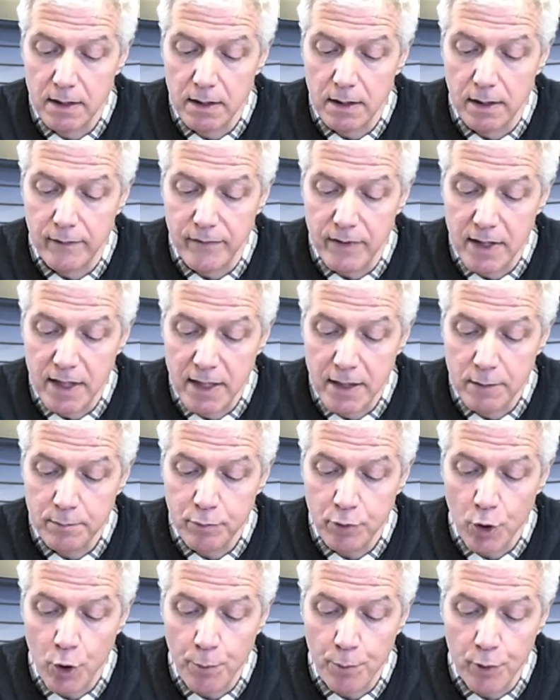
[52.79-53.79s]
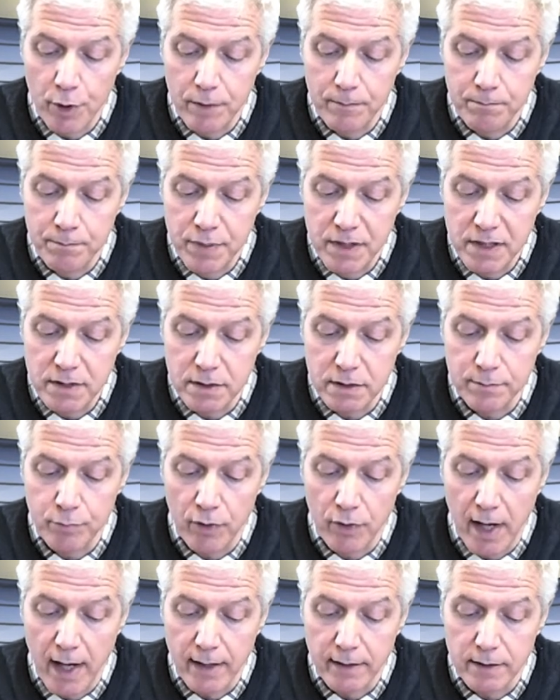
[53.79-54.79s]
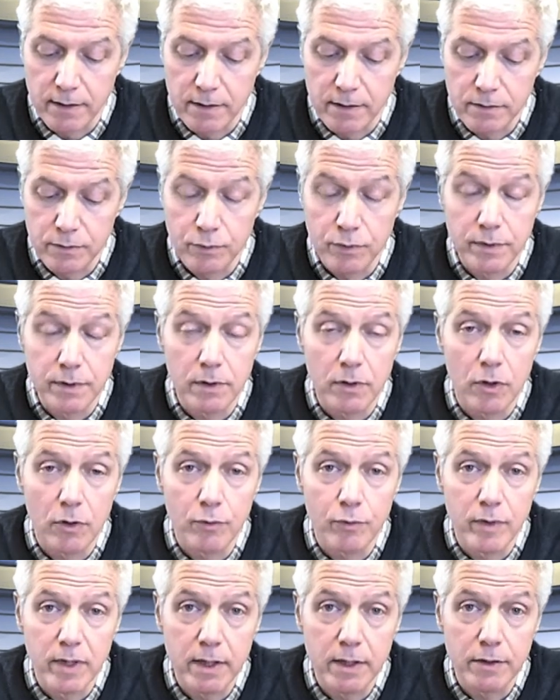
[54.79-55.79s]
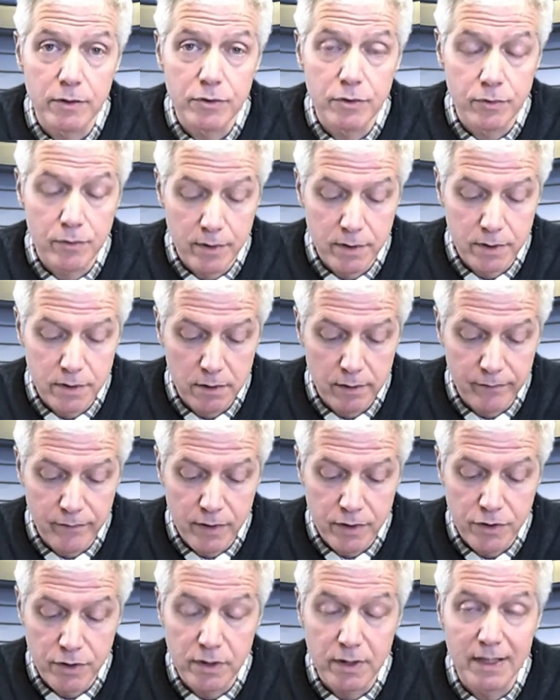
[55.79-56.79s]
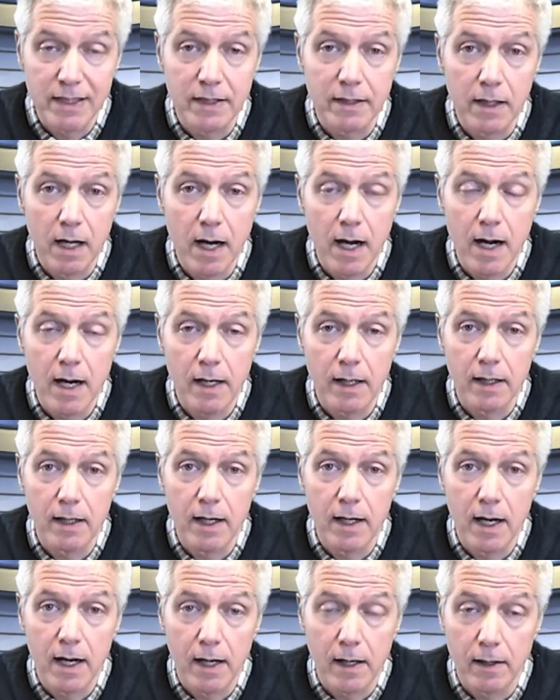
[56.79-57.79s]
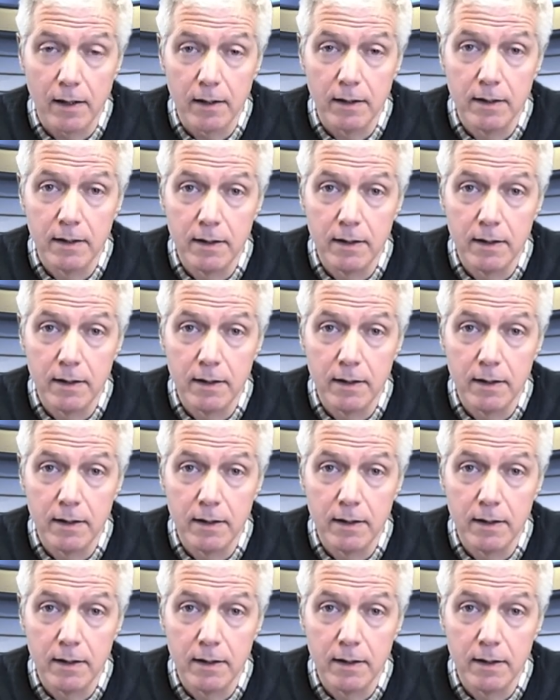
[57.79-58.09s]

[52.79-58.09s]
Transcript: of inappropriate business practice within our reinsurance division in Hong Kong.